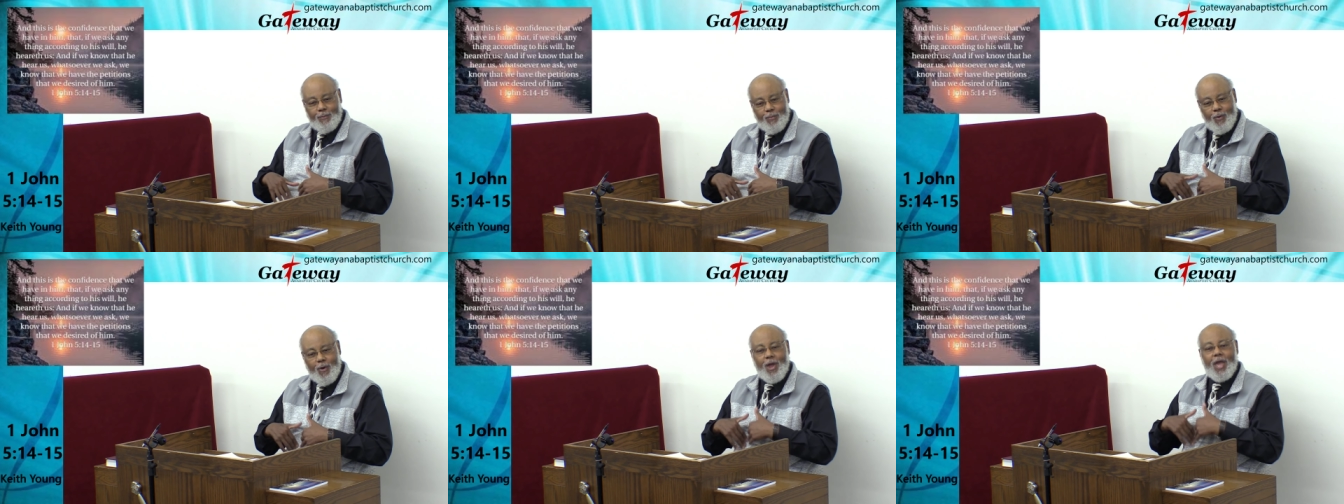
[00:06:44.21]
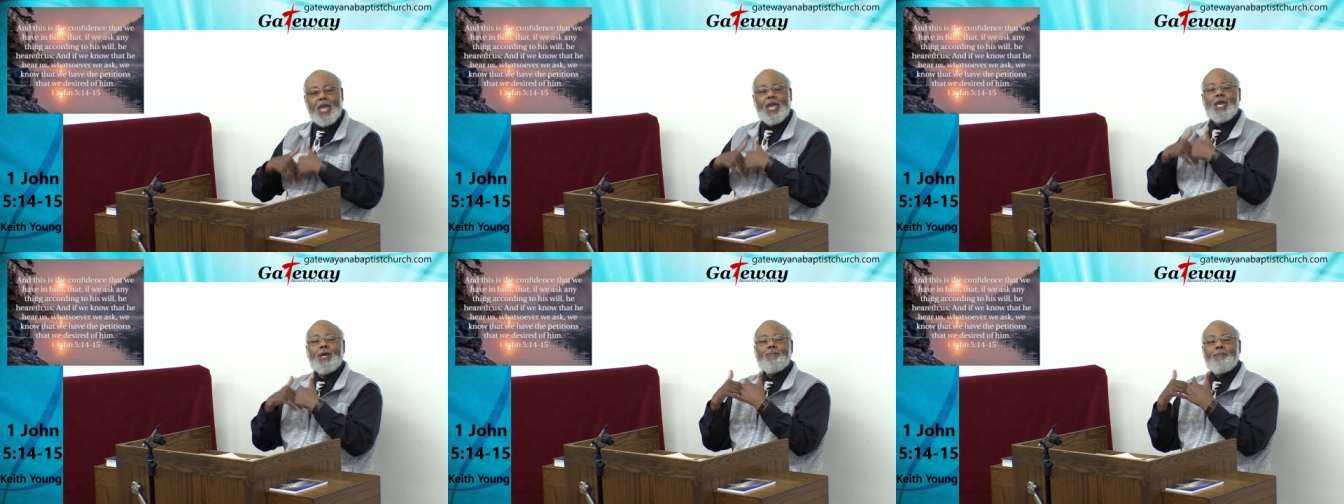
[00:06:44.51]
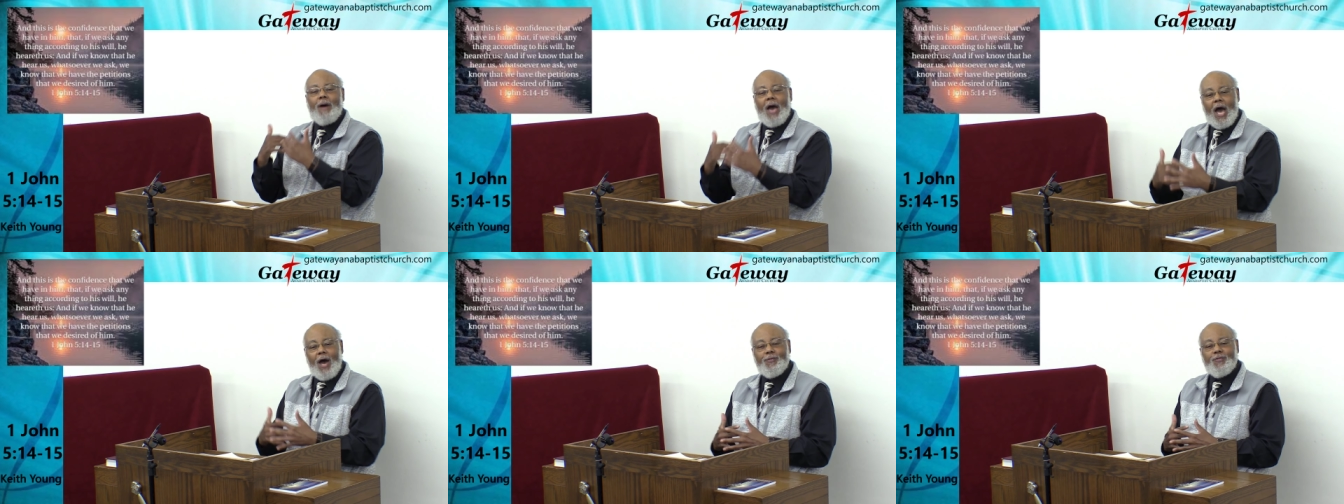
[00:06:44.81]
in bringing
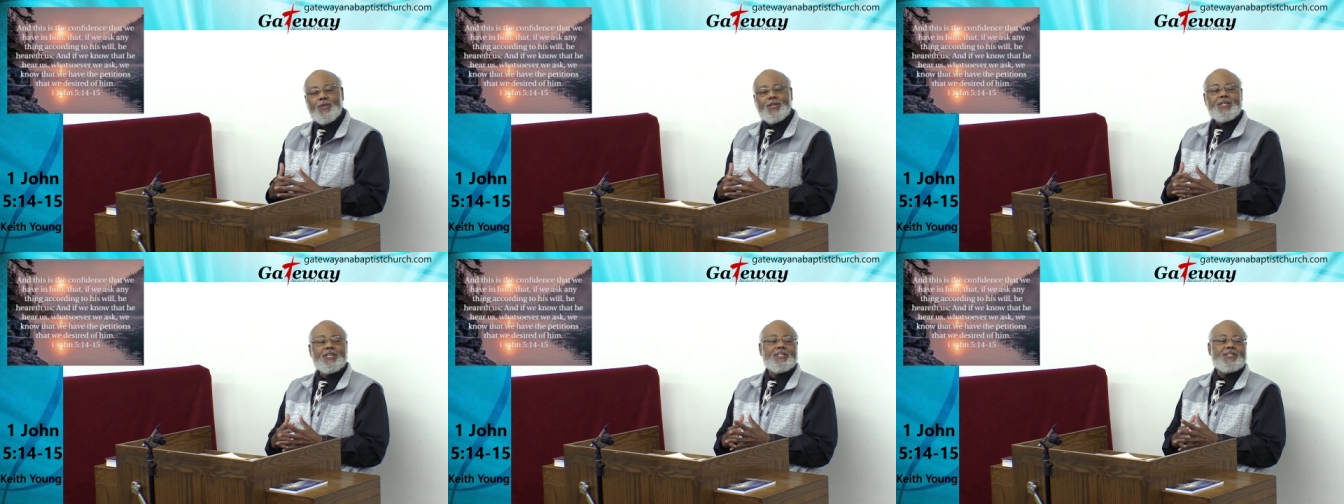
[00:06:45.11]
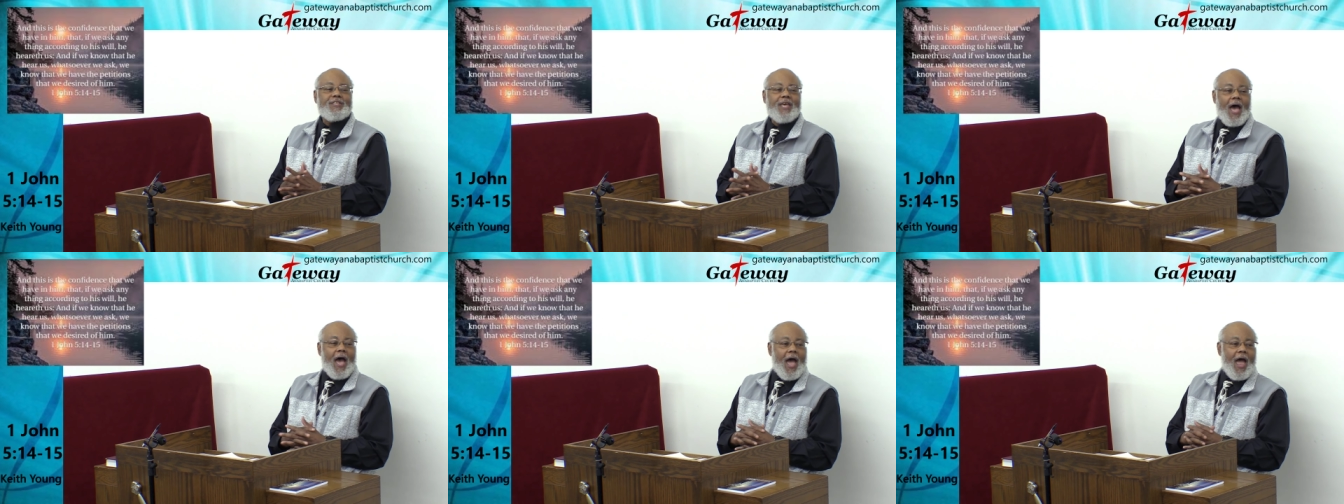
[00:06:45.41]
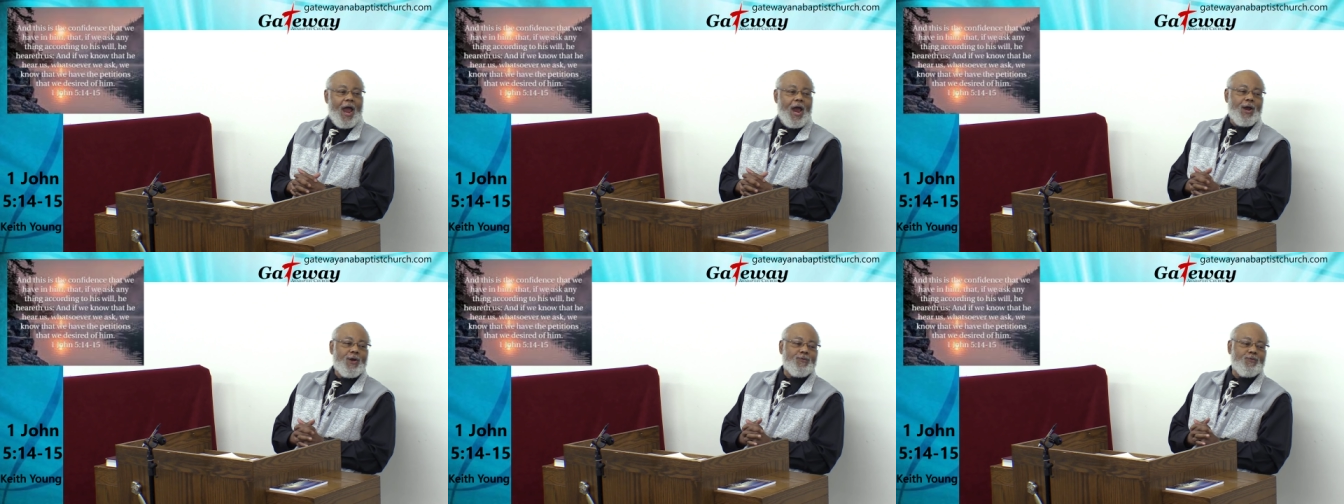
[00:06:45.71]
about the
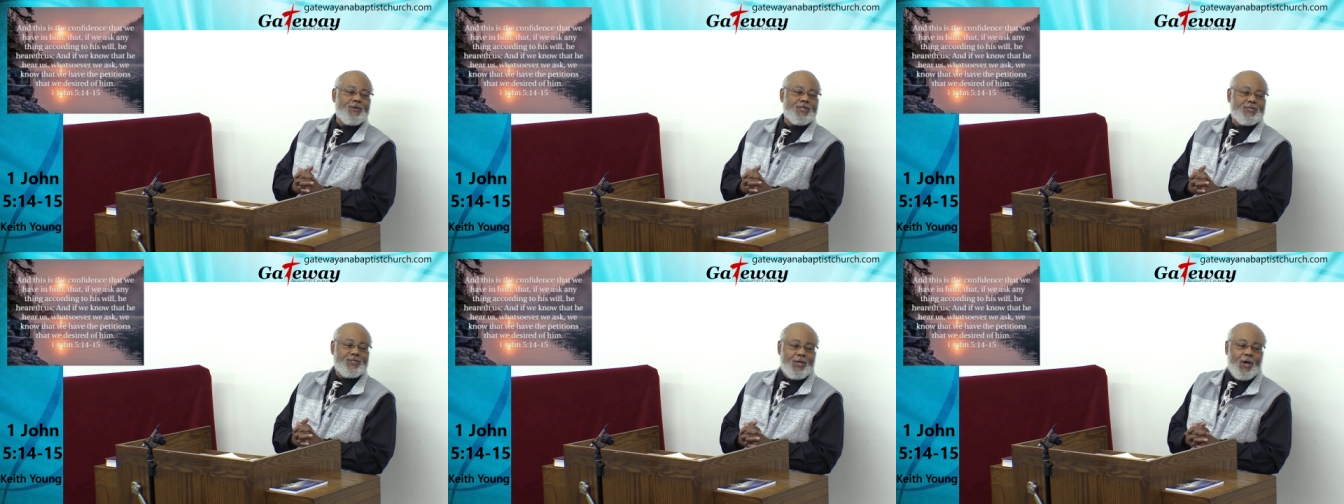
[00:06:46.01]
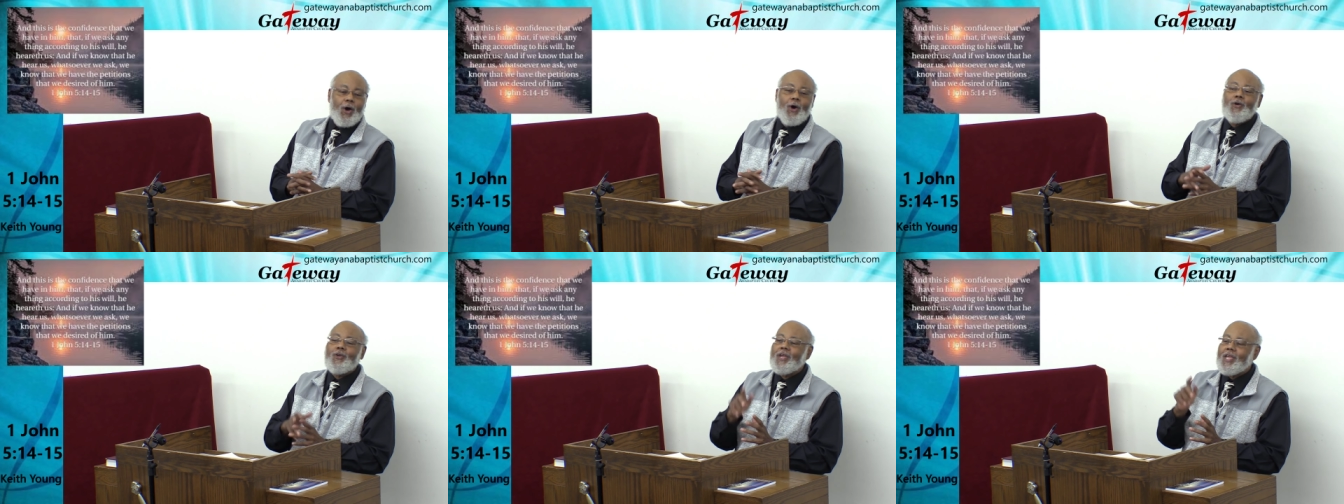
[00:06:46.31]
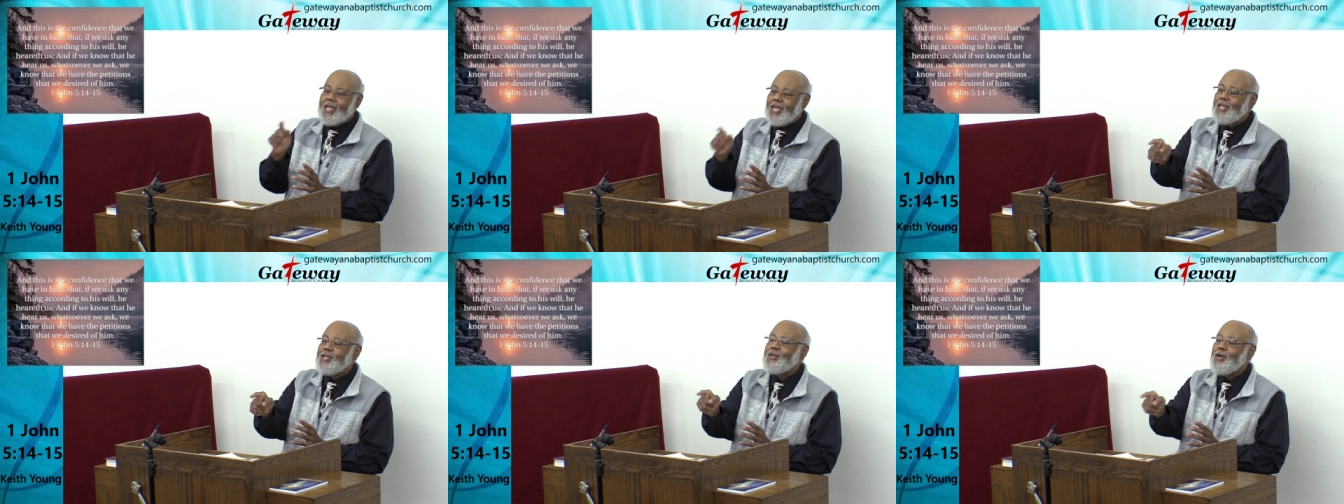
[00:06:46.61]
desired
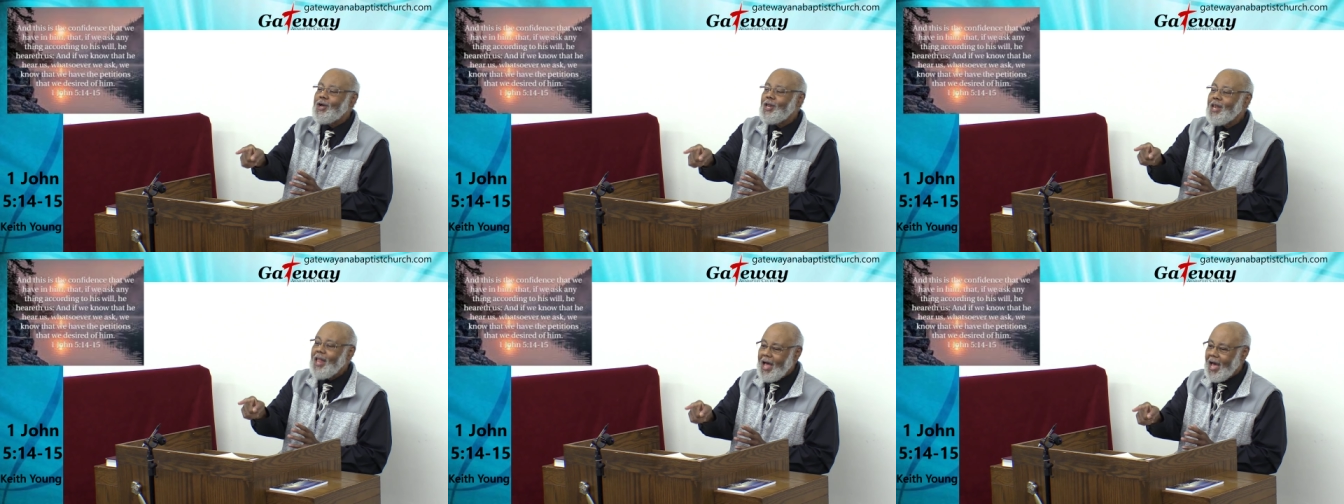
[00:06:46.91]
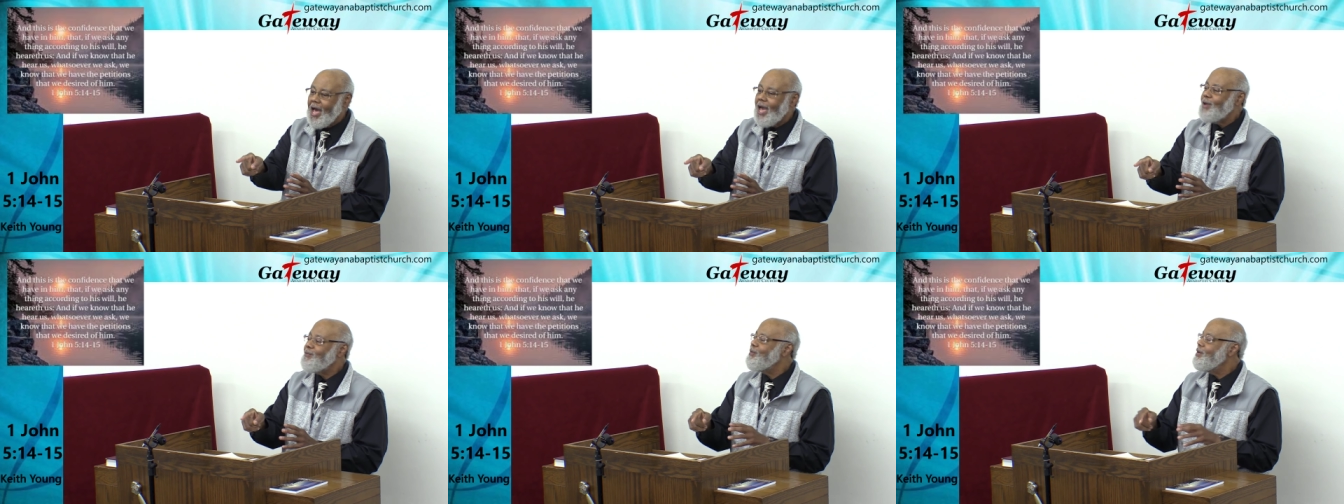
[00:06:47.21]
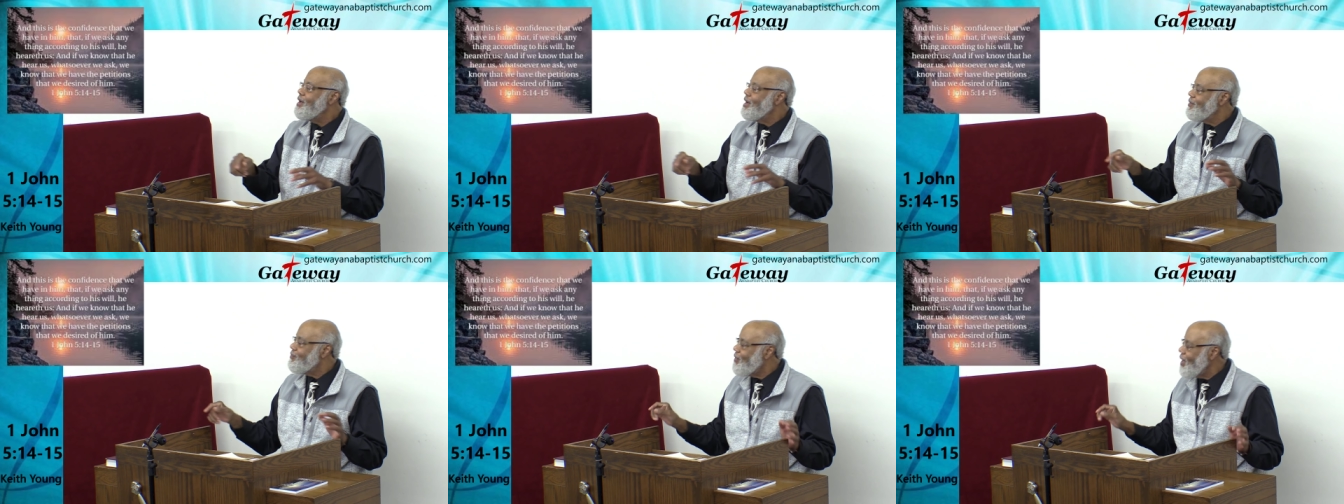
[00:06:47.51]
result in your
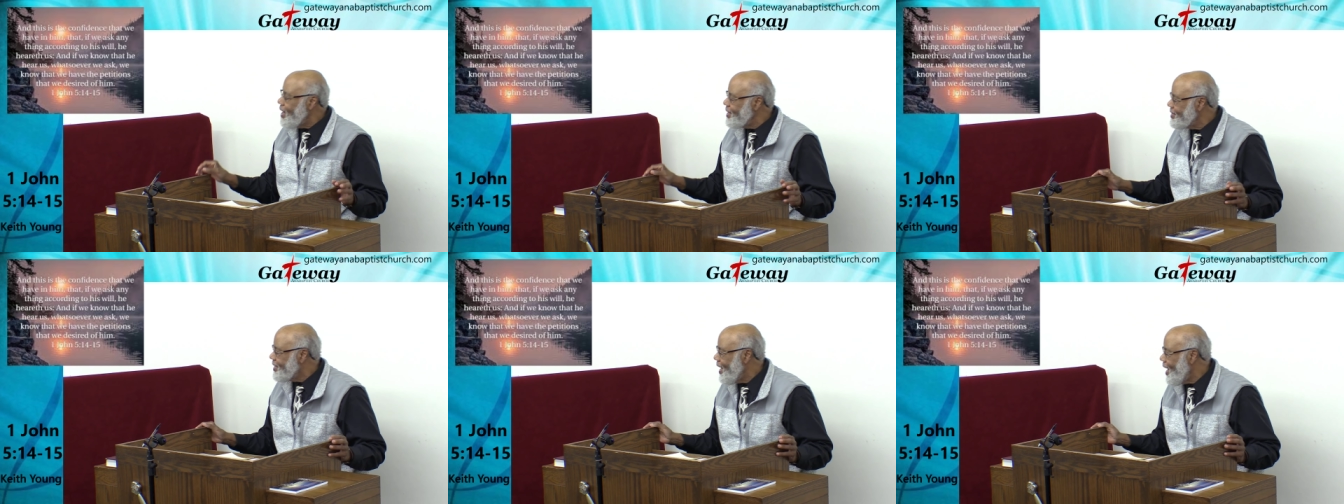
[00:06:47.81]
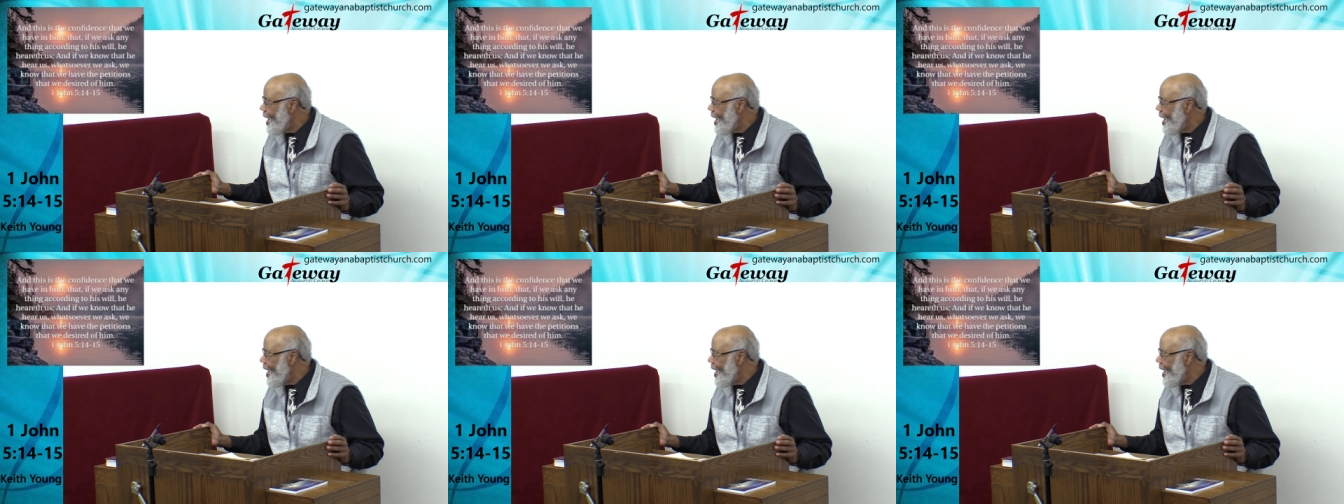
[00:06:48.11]
life that